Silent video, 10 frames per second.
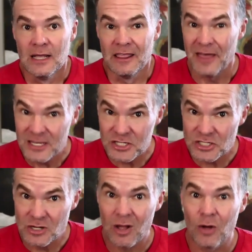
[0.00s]
they
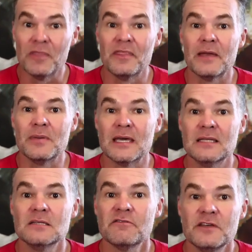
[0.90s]
stall when they
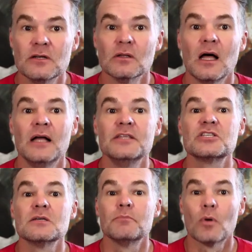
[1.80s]
begin to feel
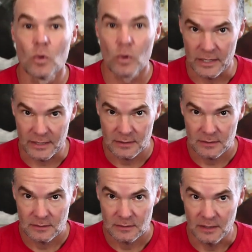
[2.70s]
unsupported
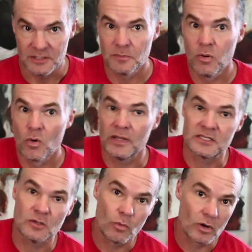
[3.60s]
unsupported.
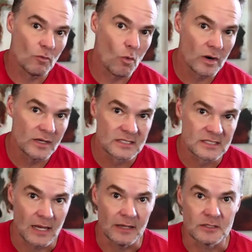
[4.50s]
So, what are the warning
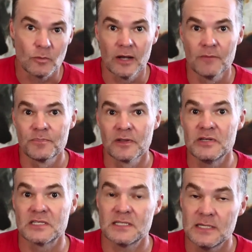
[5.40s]
signs? Well,
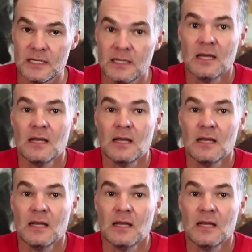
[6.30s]
we see